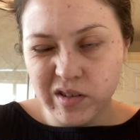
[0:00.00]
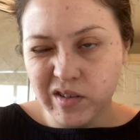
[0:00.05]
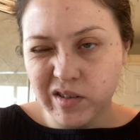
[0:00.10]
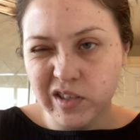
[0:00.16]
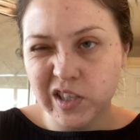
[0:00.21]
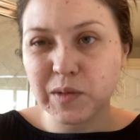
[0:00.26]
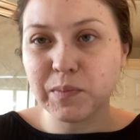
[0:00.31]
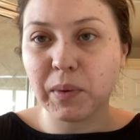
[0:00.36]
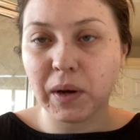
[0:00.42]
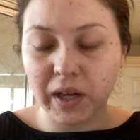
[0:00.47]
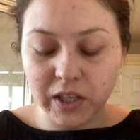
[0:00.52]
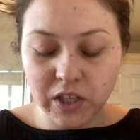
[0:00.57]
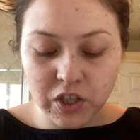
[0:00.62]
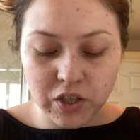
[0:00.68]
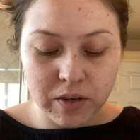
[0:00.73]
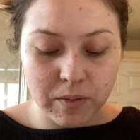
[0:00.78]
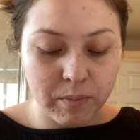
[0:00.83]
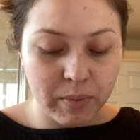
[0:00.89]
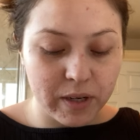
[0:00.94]
sponge,
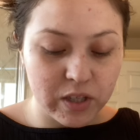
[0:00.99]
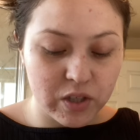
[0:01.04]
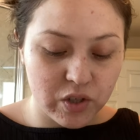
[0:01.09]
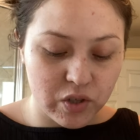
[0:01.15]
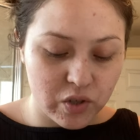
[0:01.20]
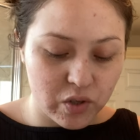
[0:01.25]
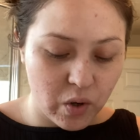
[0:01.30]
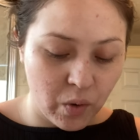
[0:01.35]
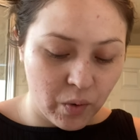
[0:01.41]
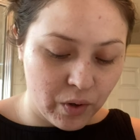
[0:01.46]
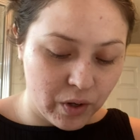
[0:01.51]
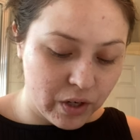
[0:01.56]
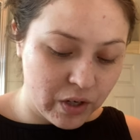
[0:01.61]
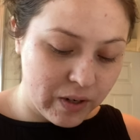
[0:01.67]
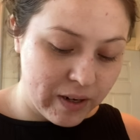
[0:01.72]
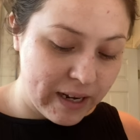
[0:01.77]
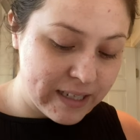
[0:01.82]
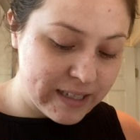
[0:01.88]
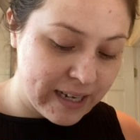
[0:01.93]
but it's so good,
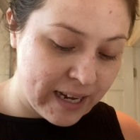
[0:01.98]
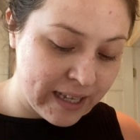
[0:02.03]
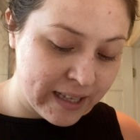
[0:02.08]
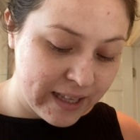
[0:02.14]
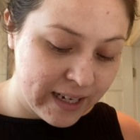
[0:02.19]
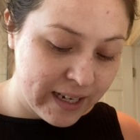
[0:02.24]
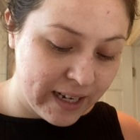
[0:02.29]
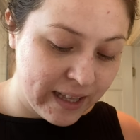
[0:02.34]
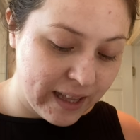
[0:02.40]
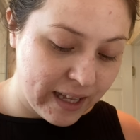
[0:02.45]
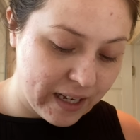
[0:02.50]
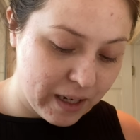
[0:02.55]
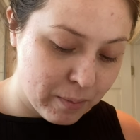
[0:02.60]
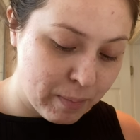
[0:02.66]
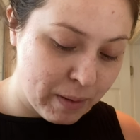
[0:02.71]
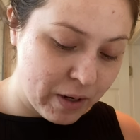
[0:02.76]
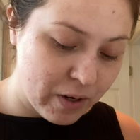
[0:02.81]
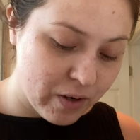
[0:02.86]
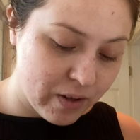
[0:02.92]
you guys. I think I like it
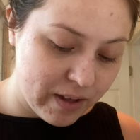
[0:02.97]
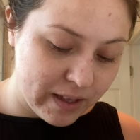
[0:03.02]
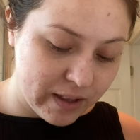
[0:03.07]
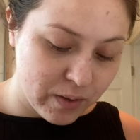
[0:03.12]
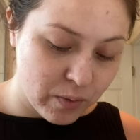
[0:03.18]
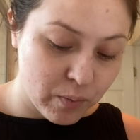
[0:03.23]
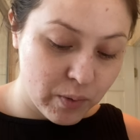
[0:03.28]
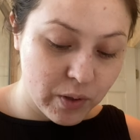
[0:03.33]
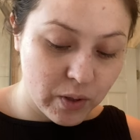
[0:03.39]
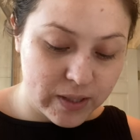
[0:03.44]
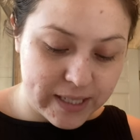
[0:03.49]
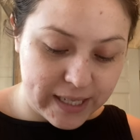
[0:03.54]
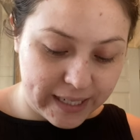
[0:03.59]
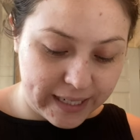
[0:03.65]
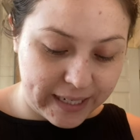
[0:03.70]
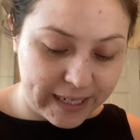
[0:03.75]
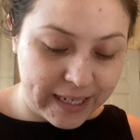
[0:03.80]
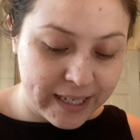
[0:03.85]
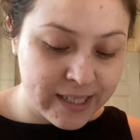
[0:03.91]
better than the Real
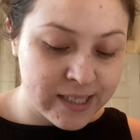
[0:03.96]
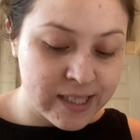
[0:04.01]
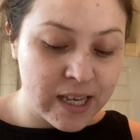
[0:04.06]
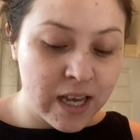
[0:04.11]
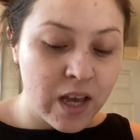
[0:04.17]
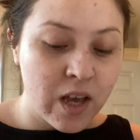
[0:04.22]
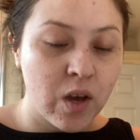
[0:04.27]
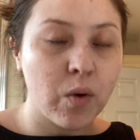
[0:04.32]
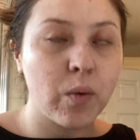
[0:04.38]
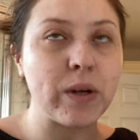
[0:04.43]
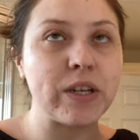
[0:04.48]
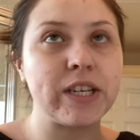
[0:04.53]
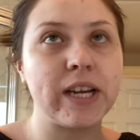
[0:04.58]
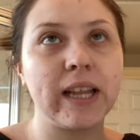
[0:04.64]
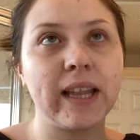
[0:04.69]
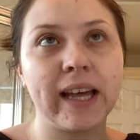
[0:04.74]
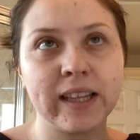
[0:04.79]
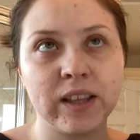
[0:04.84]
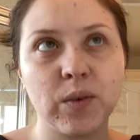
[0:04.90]
Techniques, which I
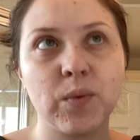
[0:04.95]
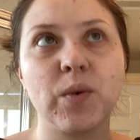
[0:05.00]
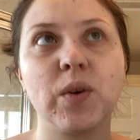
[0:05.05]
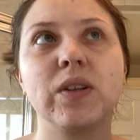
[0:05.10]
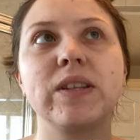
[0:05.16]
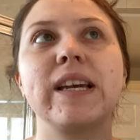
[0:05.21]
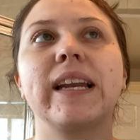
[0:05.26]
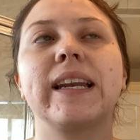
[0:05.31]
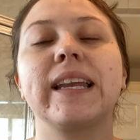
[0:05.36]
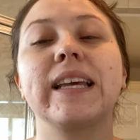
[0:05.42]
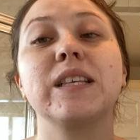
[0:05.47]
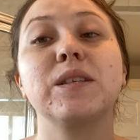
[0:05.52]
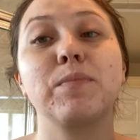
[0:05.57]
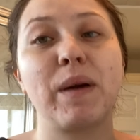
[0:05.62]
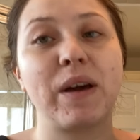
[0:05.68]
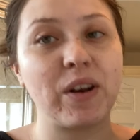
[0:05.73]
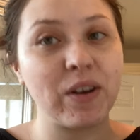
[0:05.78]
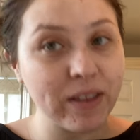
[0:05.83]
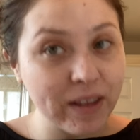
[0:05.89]
like the Real Techniques
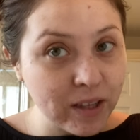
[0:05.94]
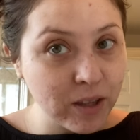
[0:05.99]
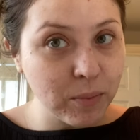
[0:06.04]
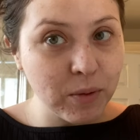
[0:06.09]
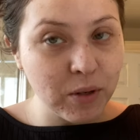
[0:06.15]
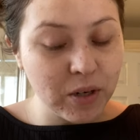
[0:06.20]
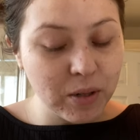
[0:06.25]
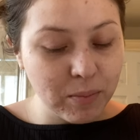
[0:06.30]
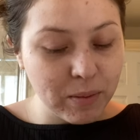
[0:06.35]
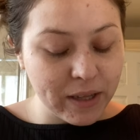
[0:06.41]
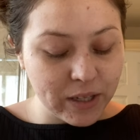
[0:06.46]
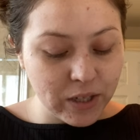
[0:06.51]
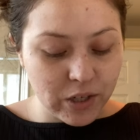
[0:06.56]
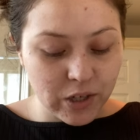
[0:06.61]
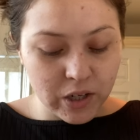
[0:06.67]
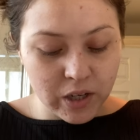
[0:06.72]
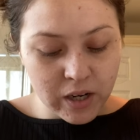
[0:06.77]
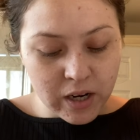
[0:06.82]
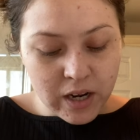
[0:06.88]
better than the beauty
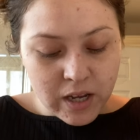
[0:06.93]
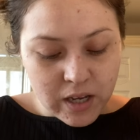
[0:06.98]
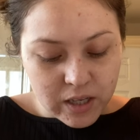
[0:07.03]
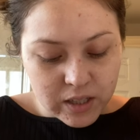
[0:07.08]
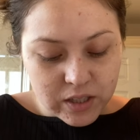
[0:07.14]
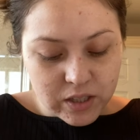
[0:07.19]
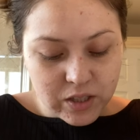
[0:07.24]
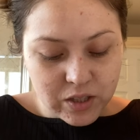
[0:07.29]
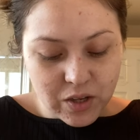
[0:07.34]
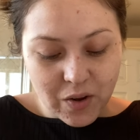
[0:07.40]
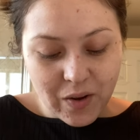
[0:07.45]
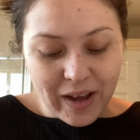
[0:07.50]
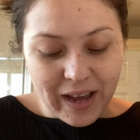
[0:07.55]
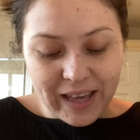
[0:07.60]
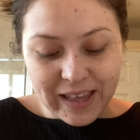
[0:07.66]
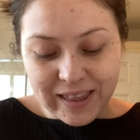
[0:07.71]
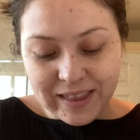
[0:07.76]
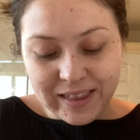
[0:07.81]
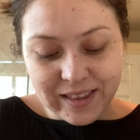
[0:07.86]
blender. So I
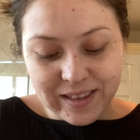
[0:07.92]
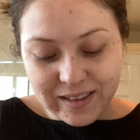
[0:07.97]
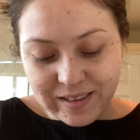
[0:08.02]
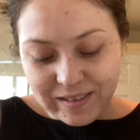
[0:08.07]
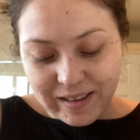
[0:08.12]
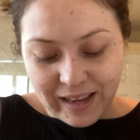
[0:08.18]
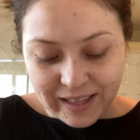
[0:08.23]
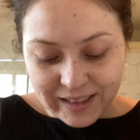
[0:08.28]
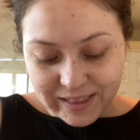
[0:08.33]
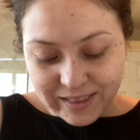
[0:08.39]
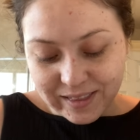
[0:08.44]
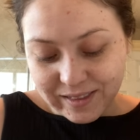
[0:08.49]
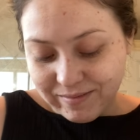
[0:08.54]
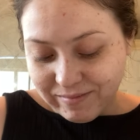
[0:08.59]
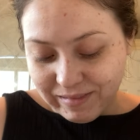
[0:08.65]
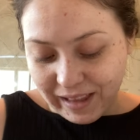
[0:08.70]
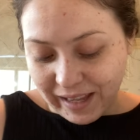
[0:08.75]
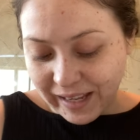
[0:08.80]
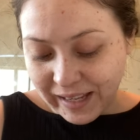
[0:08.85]

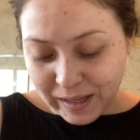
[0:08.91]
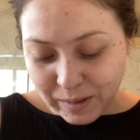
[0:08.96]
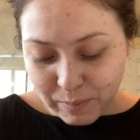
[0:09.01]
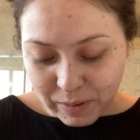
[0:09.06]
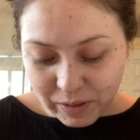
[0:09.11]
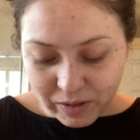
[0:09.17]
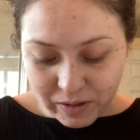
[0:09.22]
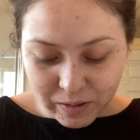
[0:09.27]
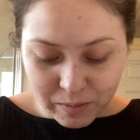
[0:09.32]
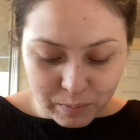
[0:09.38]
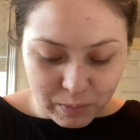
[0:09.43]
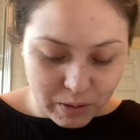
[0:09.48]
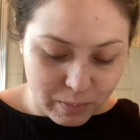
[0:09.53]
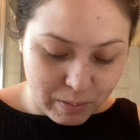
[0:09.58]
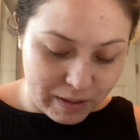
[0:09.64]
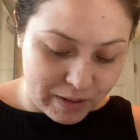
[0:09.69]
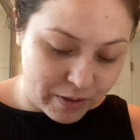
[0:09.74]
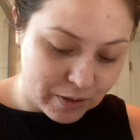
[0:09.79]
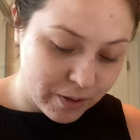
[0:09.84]
like it better than the beauty
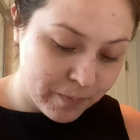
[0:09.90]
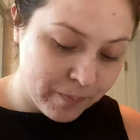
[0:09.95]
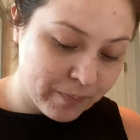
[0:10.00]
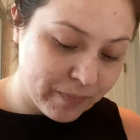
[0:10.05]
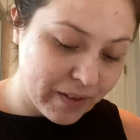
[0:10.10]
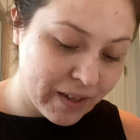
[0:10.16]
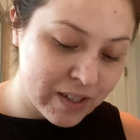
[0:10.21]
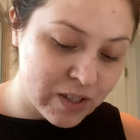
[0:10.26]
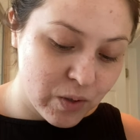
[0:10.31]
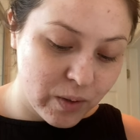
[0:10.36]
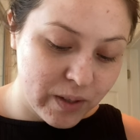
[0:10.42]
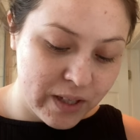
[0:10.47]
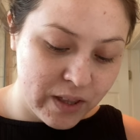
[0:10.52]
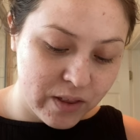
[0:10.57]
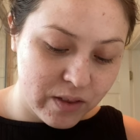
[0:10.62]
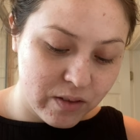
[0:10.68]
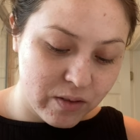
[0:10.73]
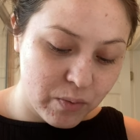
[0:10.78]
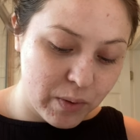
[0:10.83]
blender. It's only
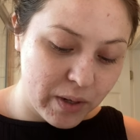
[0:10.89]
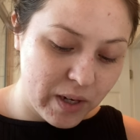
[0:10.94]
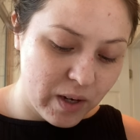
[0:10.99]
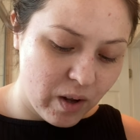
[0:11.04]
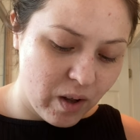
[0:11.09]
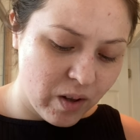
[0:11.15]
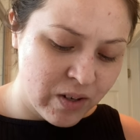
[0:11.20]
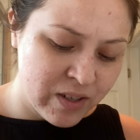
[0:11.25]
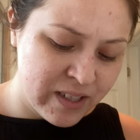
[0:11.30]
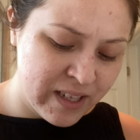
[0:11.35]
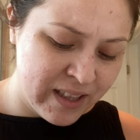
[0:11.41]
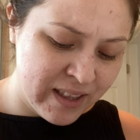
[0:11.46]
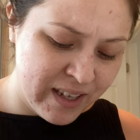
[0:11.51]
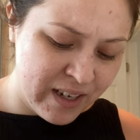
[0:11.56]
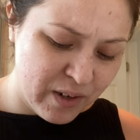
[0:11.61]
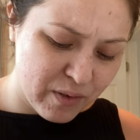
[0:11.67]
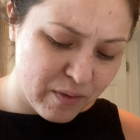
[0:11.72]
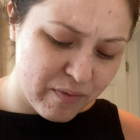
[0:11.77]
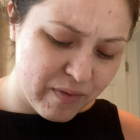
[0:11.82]
$3, I
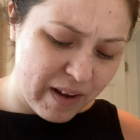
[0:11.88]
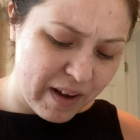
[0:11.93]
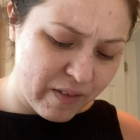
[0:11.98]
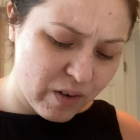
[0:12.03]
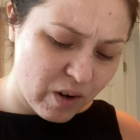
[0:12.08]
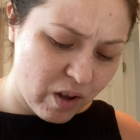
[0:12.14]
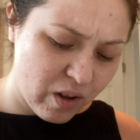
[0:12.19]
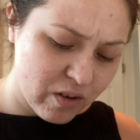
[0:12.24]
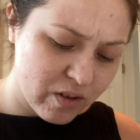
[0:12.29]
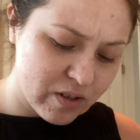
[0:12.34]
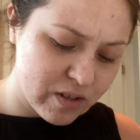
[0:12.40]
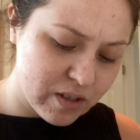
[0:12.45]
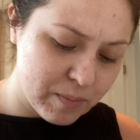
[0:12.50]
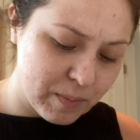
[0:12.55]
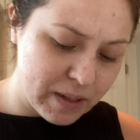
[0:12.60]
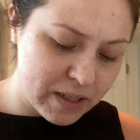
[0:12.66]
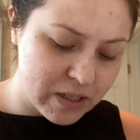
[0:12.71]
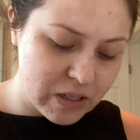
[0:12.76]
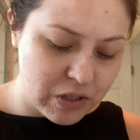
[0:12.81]
think, or $5.
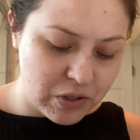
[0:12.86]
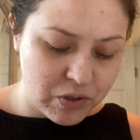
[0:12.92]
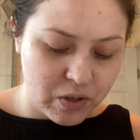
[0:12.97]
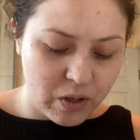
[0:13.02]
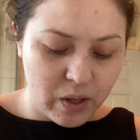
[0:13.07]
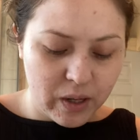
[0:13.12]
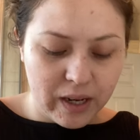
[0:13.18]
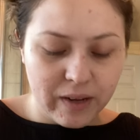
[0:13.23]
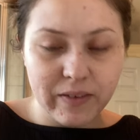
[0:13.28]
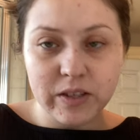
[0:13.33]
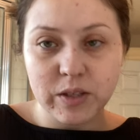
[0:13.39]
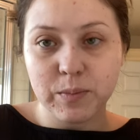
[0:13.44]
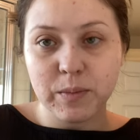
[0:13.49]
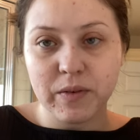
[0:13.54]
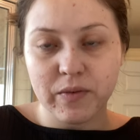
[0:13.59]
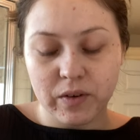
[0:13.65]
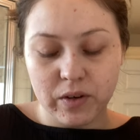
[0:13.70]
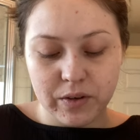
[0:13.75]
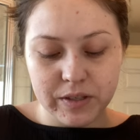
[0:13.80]
My sister-in-law gave it to me
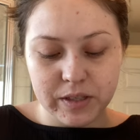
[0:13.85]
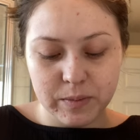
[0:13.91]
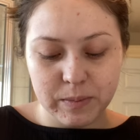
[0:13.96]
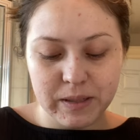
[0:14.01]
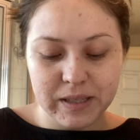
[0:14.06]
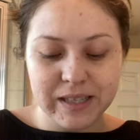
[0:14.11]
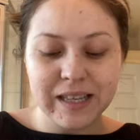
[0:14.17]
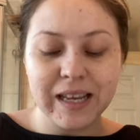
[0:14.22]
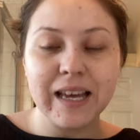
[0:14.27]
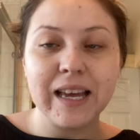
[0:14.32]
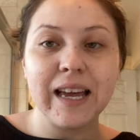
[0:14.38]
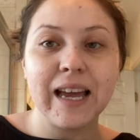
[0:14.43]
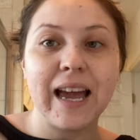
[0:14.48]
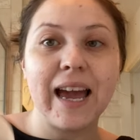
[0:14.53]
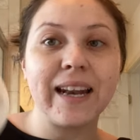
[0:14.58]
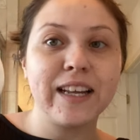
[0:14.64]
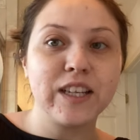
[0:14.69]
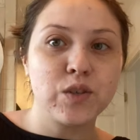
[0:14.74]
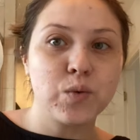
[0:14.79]
for Christmas,
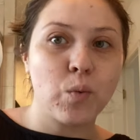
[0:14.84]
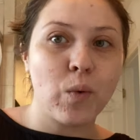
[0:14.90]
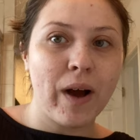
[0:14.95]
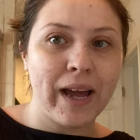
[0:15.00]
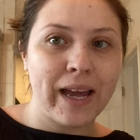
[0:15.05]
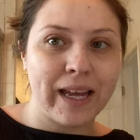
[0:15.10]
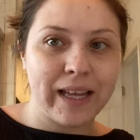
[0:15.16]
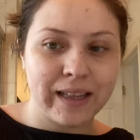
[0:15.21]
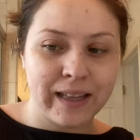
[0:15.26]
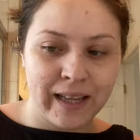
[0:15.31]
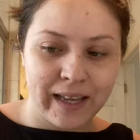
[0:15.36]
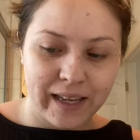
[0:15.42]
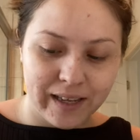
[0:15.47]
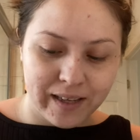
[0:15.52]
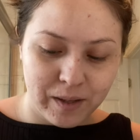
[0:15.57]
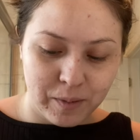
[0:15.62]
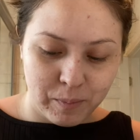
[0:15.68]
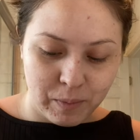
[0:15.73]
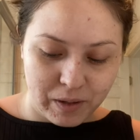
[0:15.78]
and it's white, like,
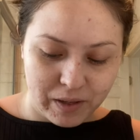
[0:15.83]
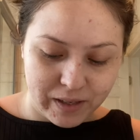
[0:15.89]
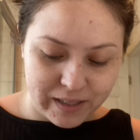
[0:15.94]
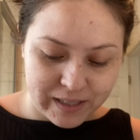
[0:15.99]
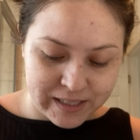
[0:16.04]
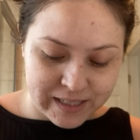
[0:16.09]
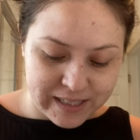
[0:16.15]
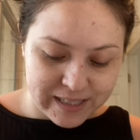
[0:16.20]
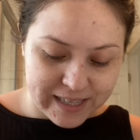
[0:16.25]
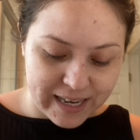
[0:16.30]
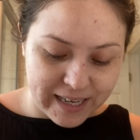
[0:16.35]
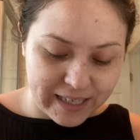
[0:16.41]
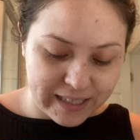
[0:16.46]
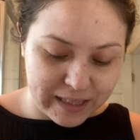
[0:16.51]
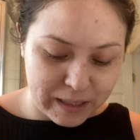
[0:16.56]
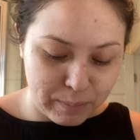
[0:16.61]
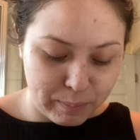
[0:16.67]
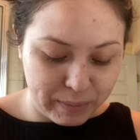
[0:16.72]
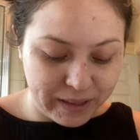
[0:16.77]
come on,
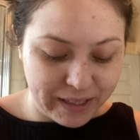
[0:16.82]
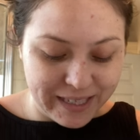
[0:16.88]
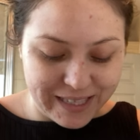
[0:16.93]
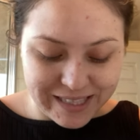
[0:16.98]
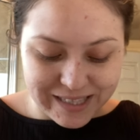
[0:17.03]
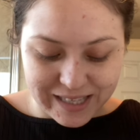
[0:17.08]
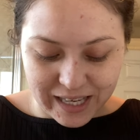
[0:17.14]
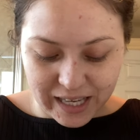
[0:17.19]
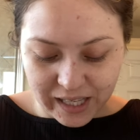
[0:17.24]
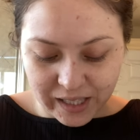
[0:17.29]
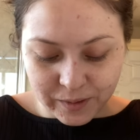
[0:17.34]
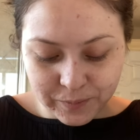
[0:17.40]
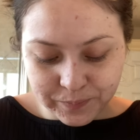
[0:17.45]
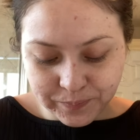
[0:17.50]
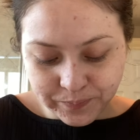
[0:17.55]
aesthetically pleasing.